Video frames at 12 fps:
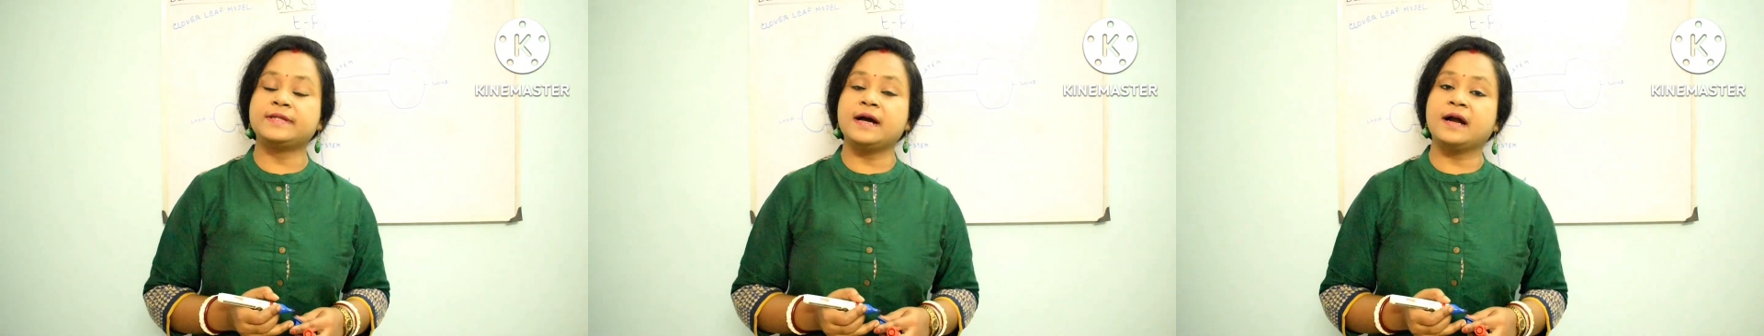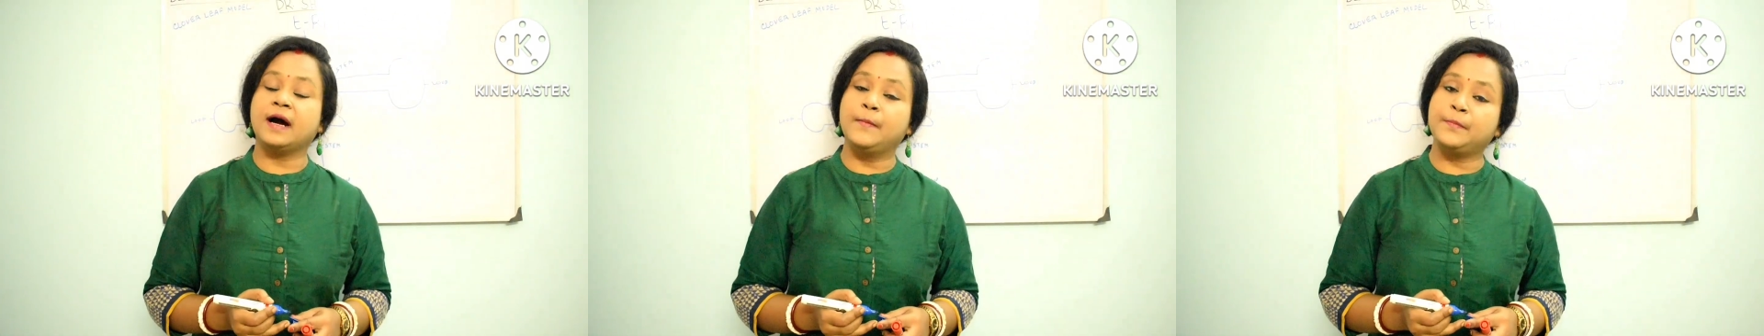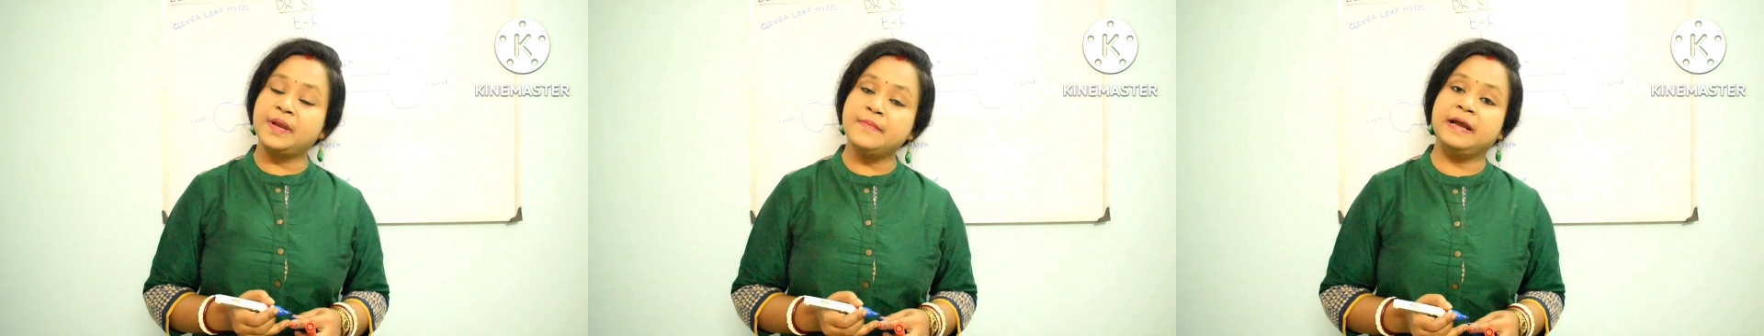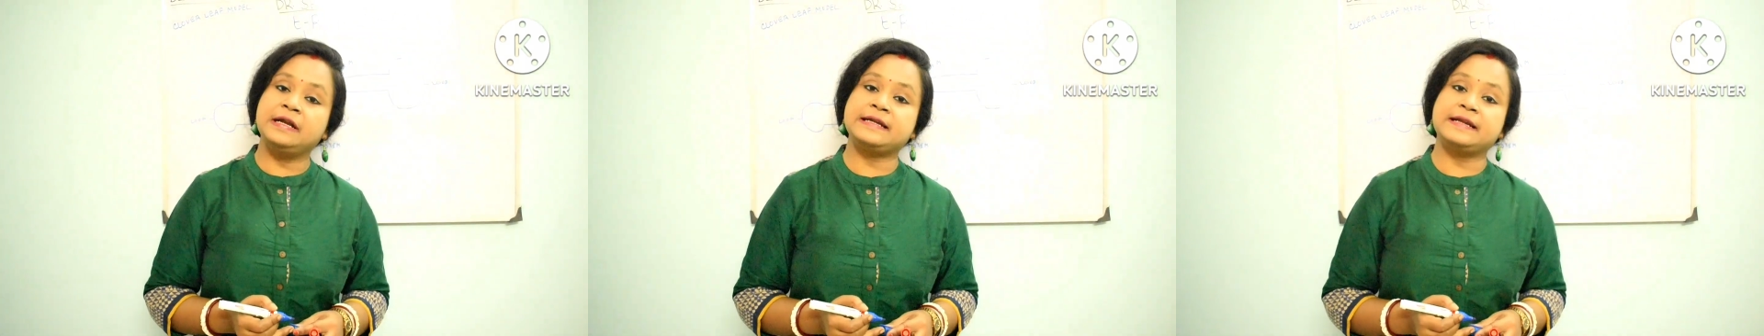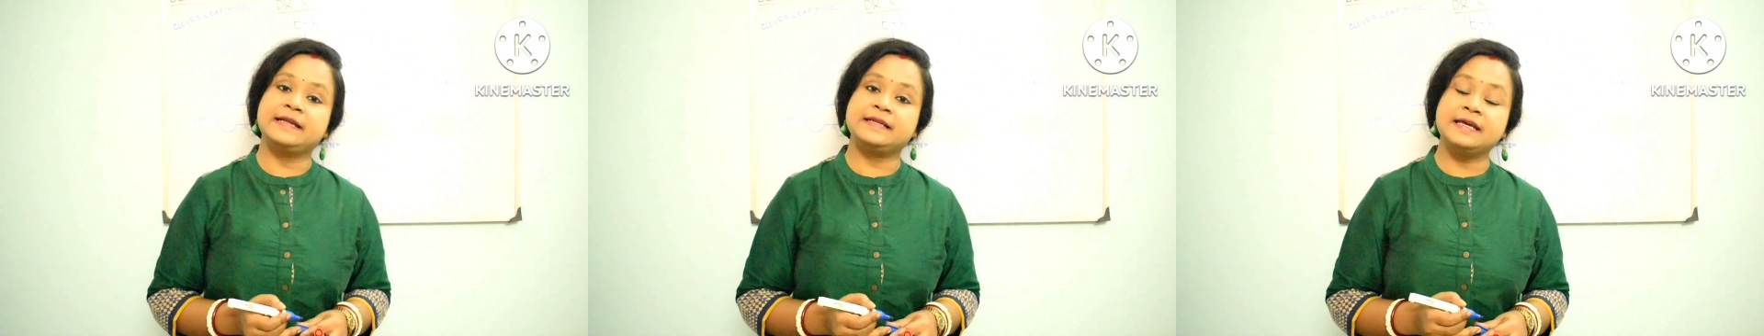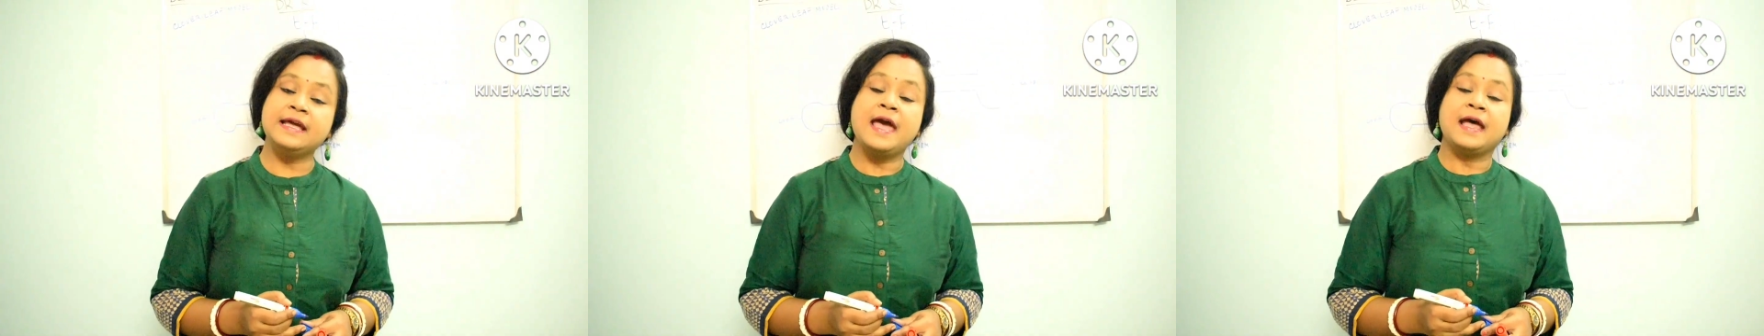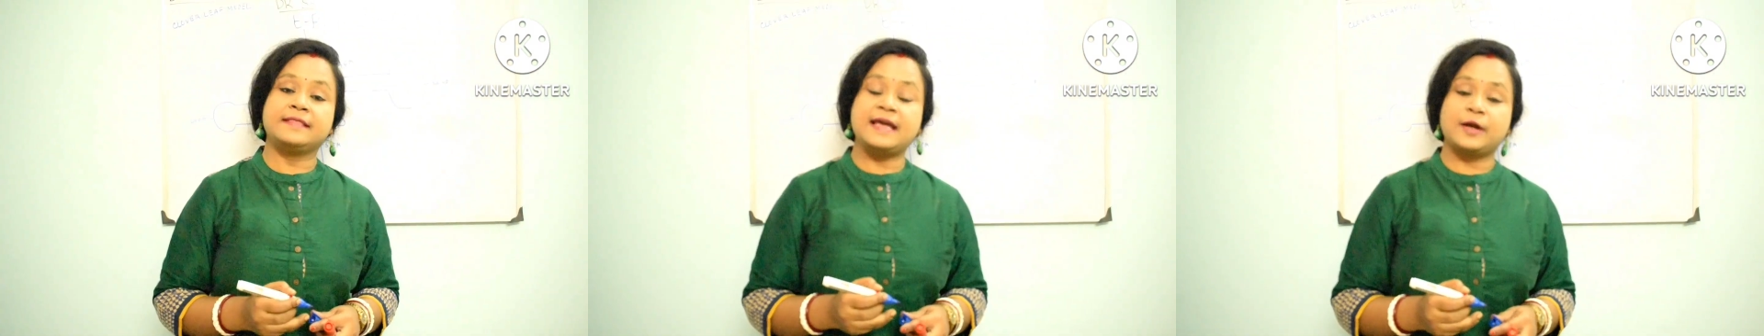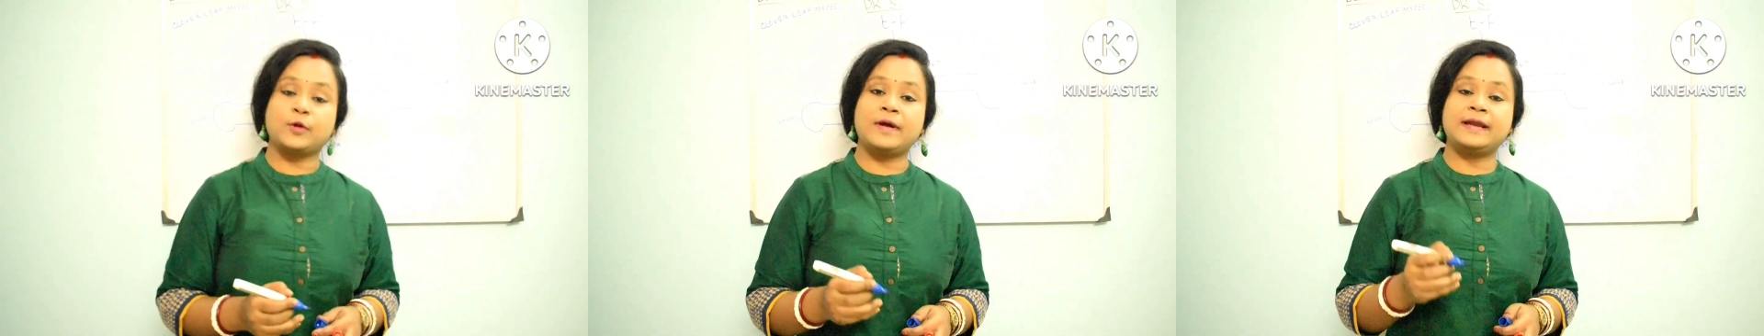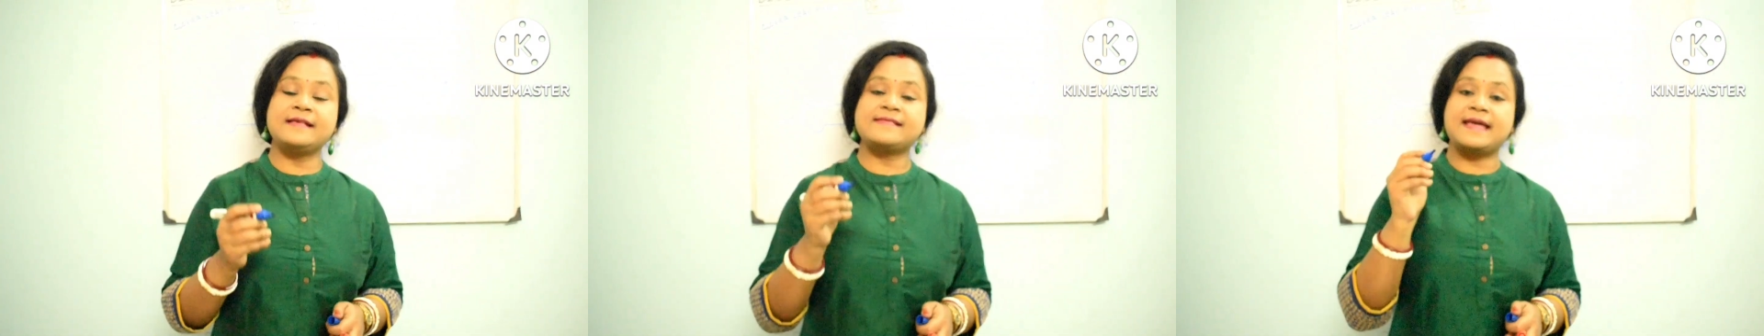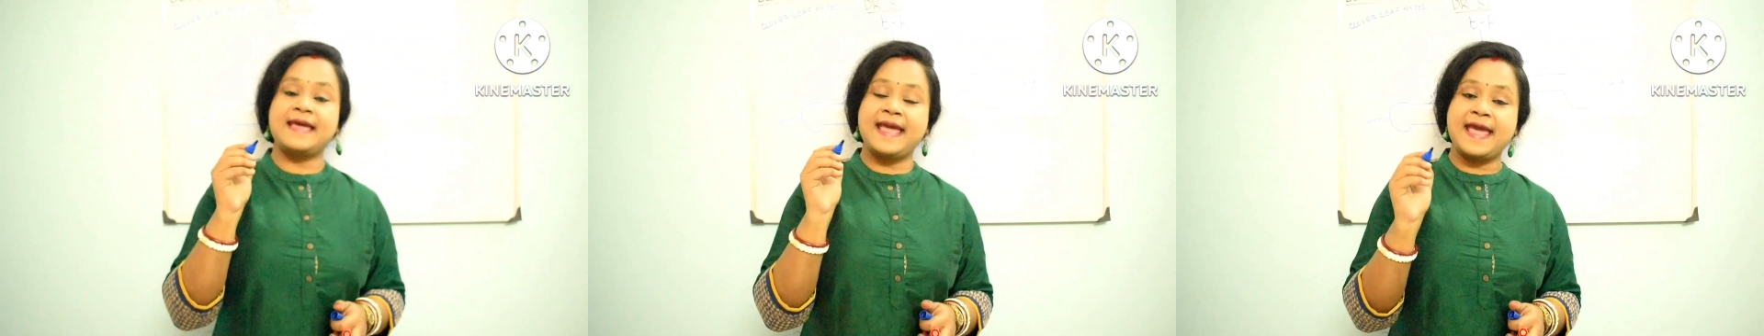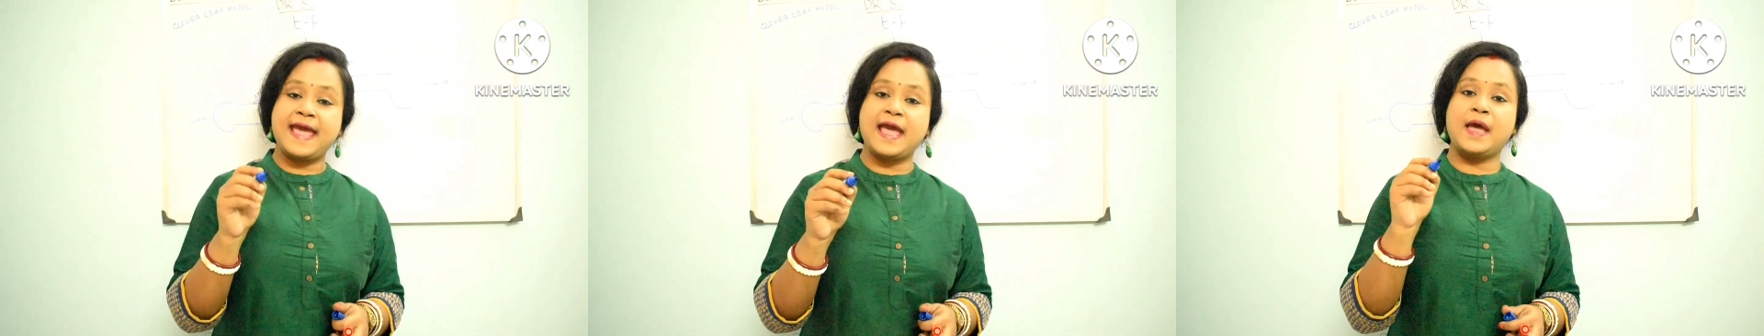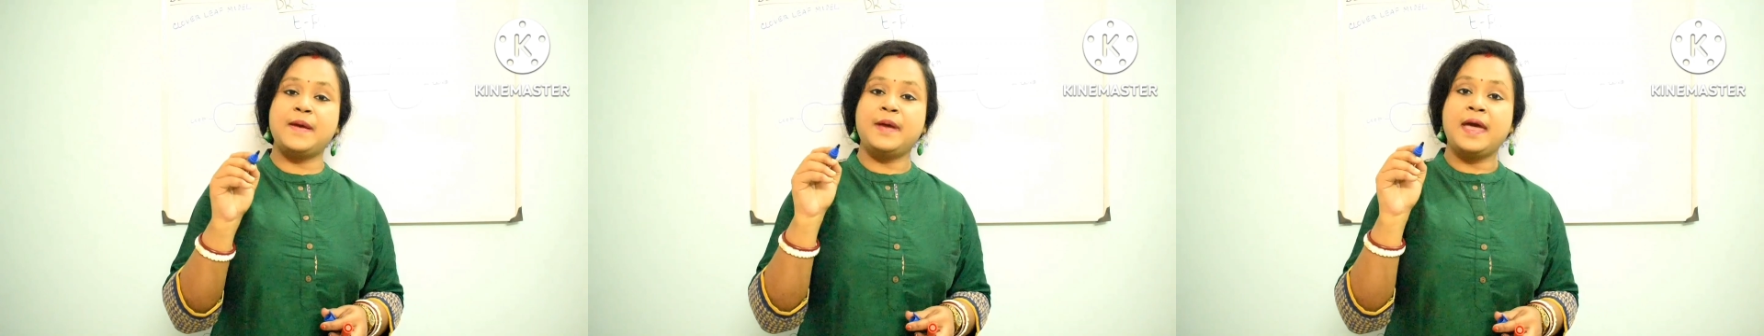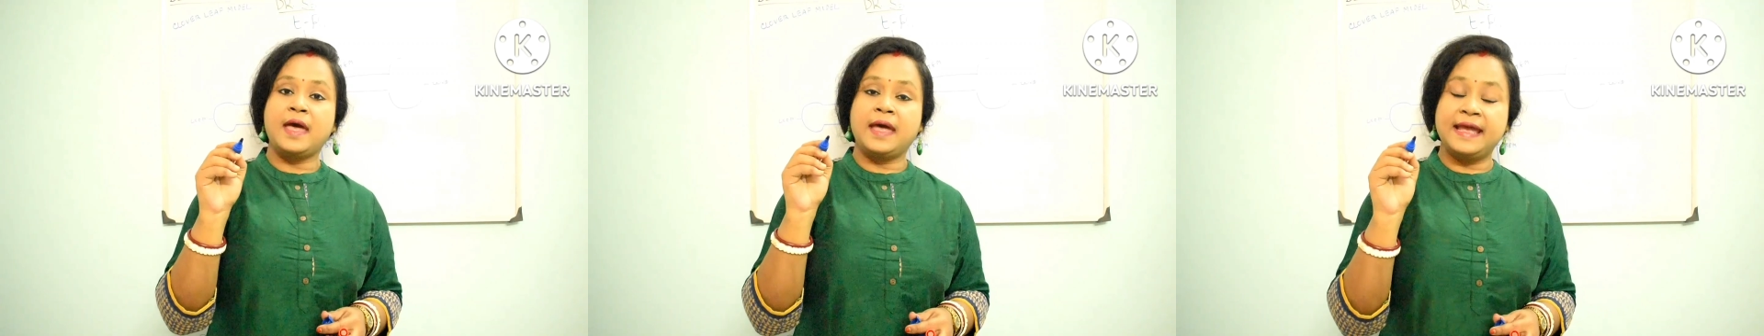the complementarity. That one is A.